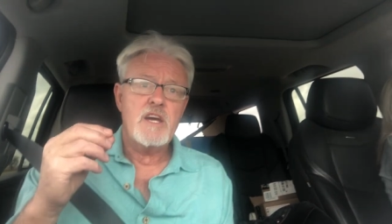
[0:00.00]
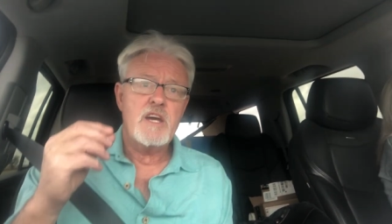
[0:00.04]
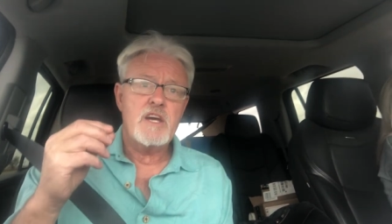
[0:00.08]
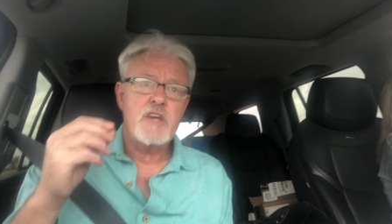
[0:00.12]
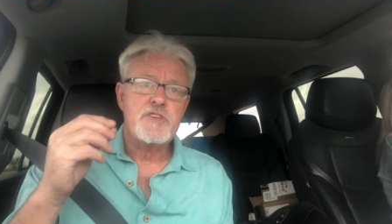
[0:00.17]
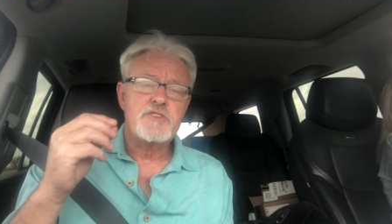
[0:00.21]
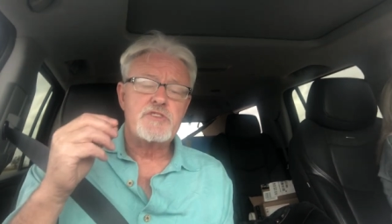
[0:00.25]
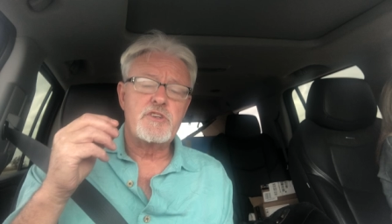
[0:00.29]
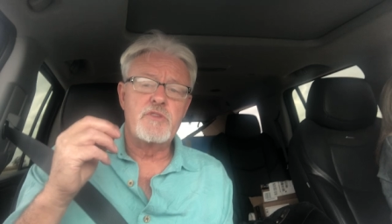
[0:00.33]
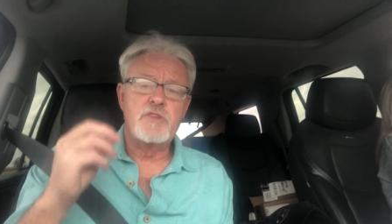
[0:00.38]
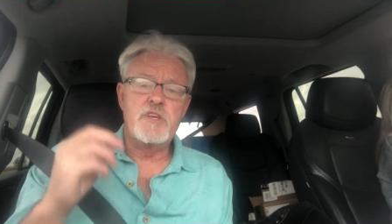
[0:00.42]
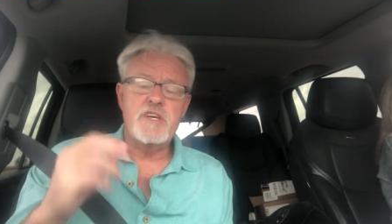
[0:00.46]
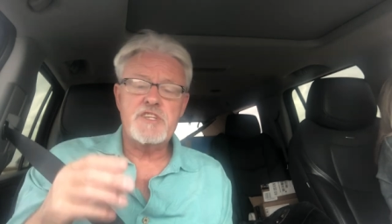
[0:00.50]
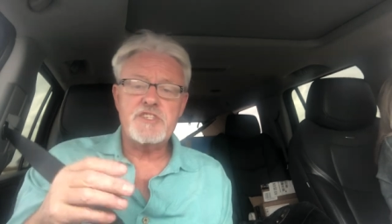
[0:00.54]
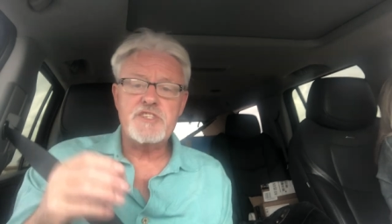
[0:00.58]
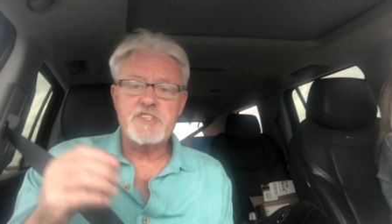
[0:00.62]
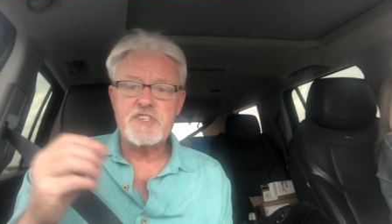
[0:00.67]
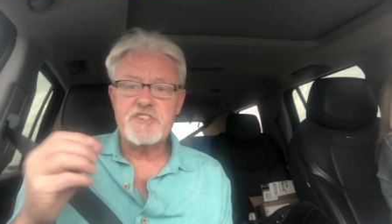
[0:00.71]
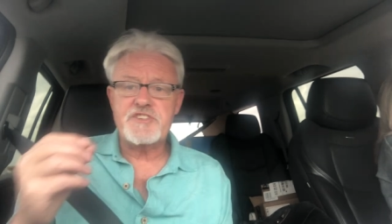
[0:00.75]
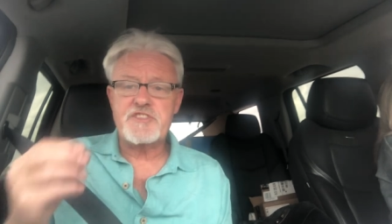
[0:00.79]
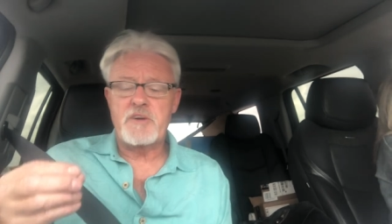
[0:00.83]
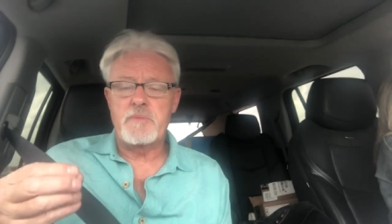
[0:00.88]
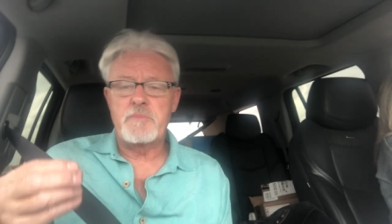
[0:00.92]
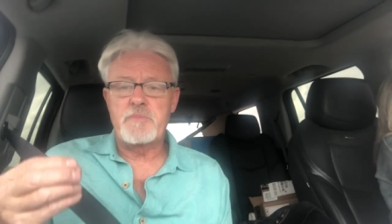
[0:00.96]
So this
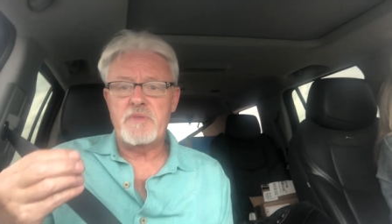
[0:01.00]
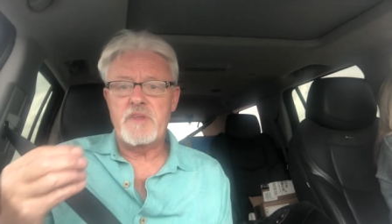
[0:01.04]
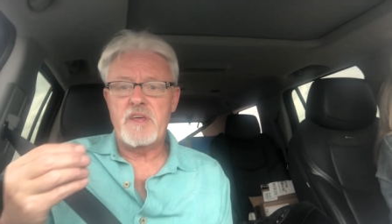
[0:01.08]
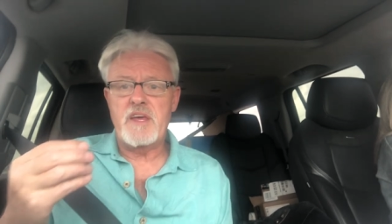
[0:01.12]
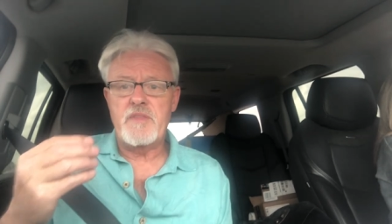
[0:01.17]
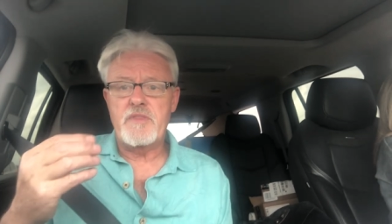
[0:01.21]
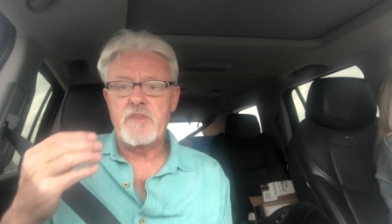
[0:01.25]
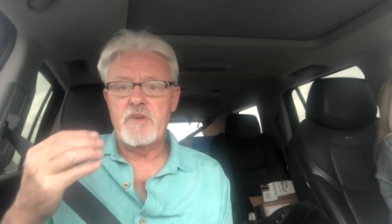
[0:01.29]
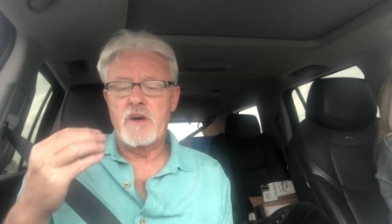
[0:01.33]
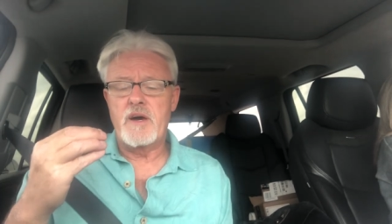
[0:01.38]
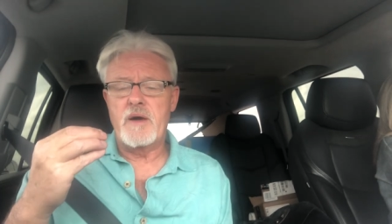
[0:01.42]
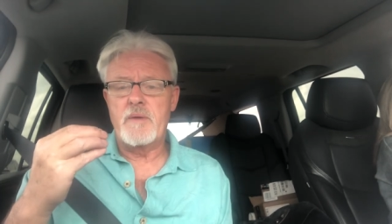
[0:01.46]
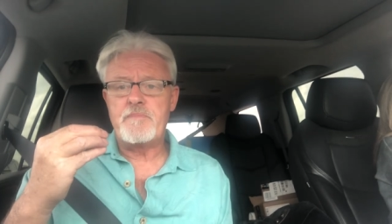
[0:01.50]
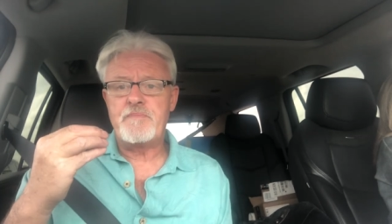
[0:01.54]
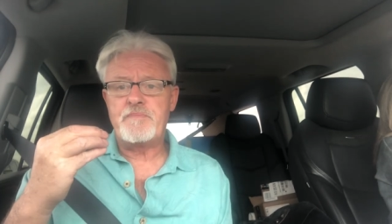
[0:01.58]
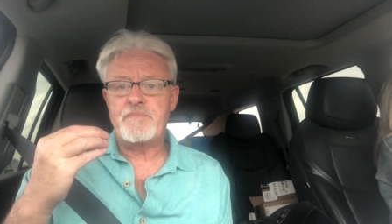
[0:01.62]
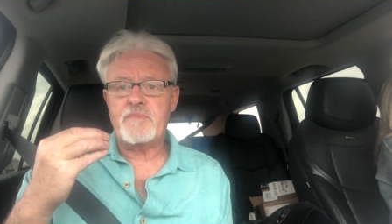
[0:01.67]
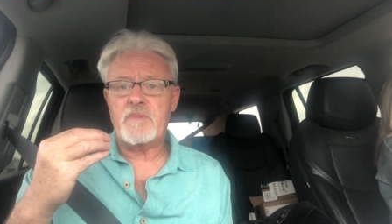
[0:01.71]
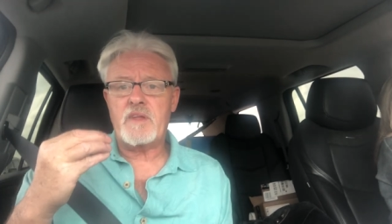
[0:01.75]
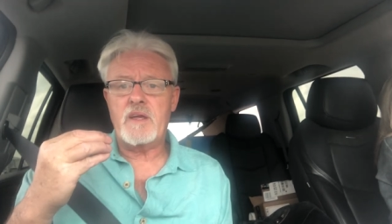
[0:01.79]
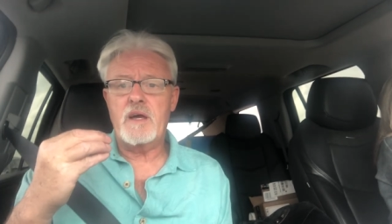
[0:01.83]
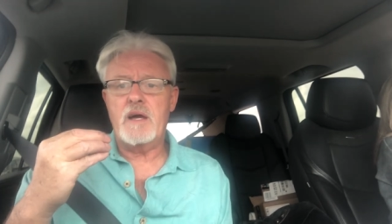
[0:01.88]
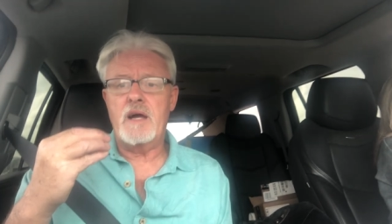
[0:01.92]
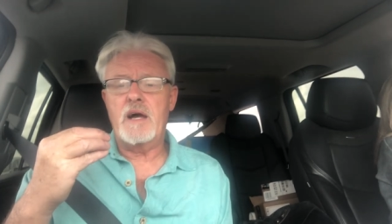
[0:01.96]
is something that
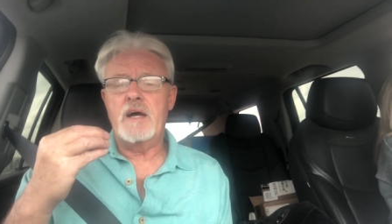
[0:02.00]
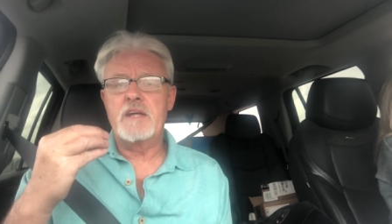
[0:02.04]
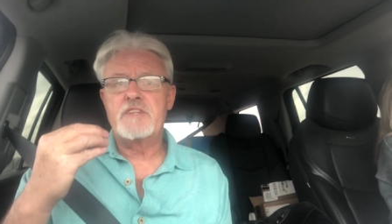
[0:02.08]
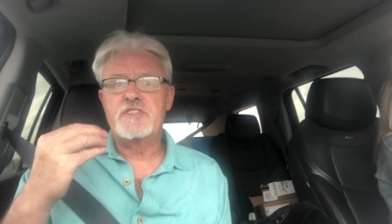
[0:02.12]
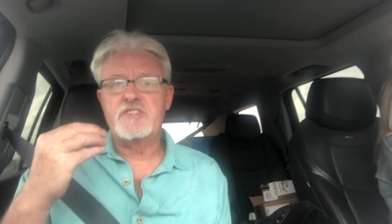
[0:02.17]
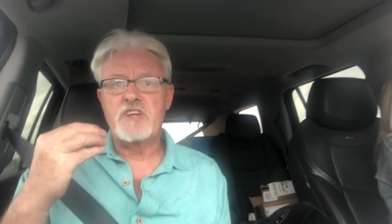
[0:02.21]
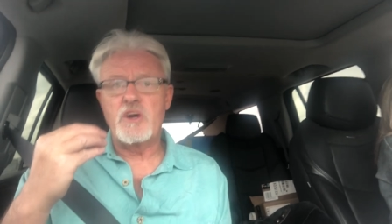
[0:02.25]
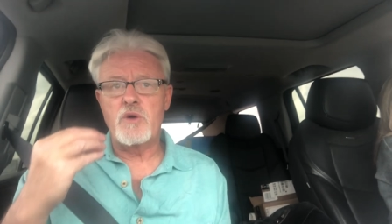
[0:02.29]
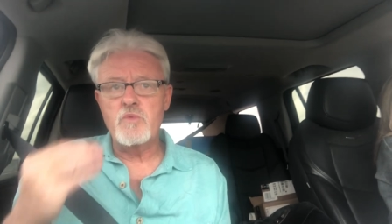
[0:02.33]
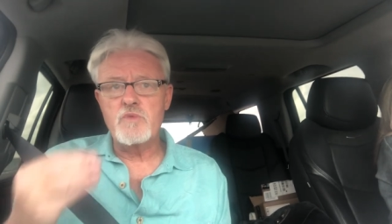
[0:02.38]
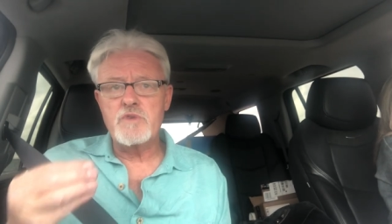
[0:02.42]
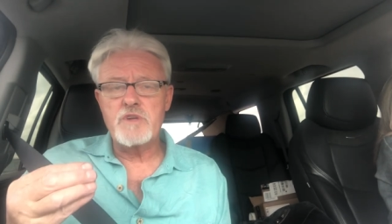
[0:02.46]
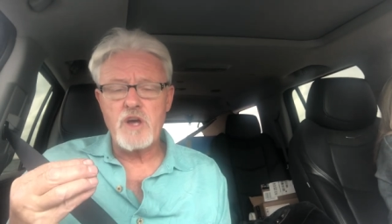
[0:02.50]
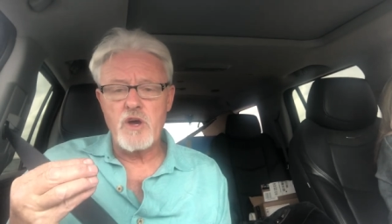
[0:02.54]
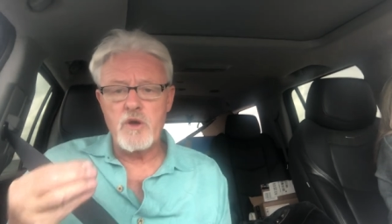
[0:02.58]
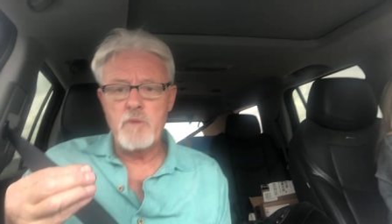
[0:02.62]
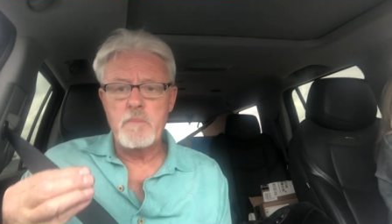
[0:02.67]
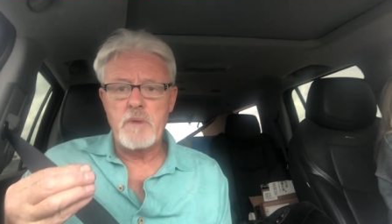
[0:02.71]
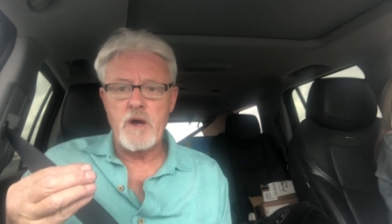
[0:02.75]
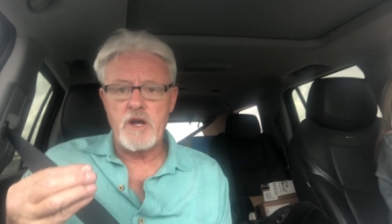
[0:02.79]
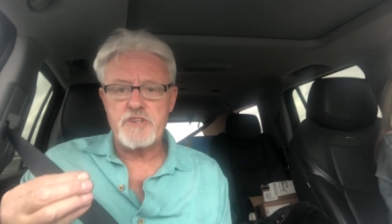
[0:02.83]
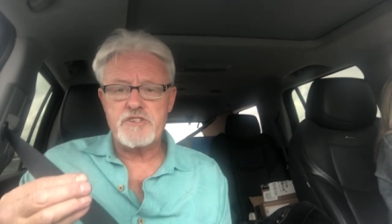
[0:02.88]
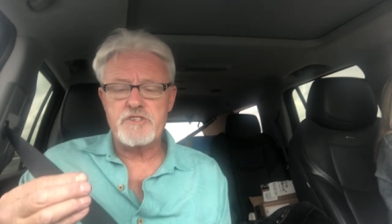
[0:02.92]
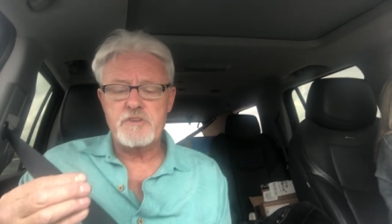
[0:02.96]
I don't know
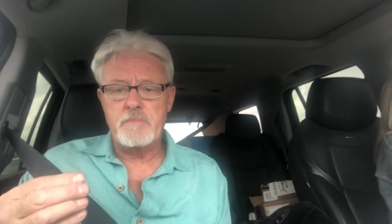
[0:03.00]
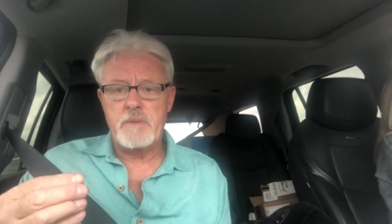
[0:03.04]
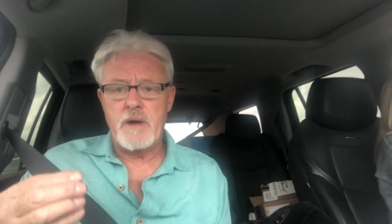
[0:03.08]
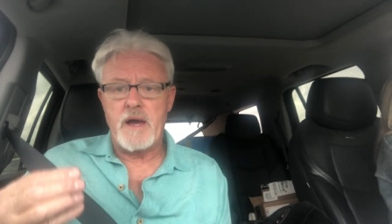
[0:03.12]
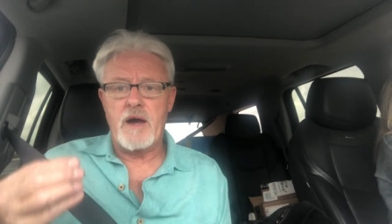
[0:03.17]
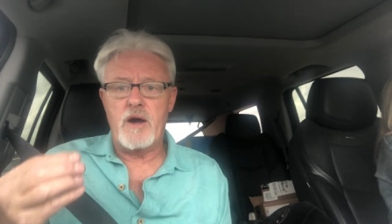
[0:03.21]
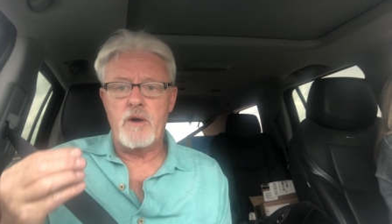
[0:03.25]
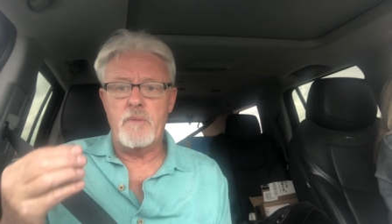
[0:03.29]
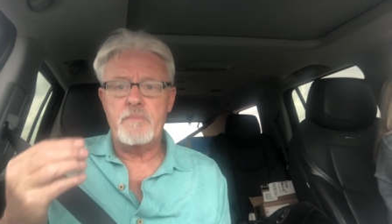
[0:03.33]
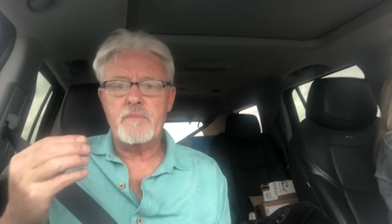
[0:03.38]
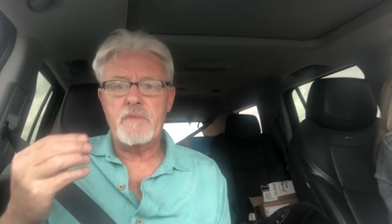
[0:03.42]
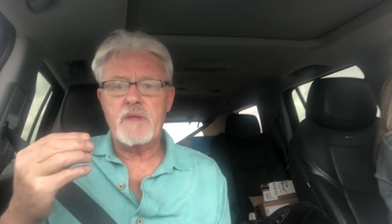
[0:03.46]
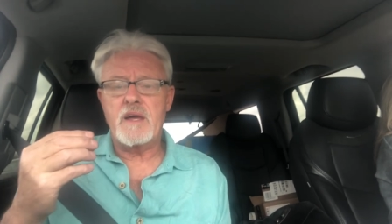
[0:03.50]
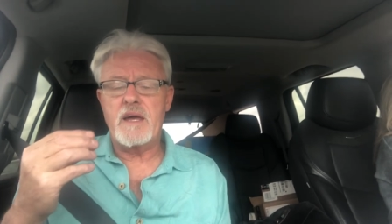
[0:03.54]
much about,